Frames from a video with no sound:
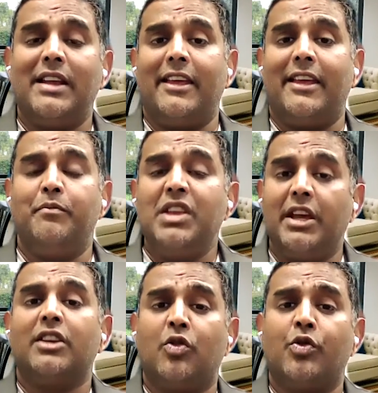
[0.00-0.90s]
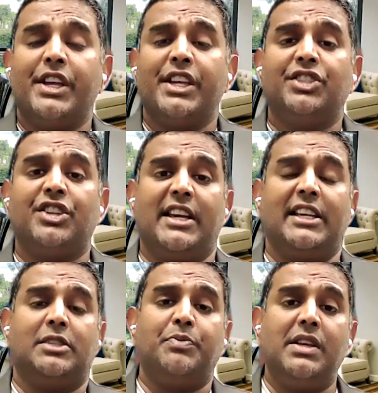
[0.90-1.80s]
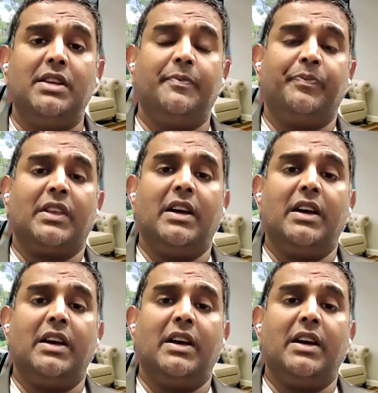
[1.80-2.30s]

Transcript: and be encouraged has been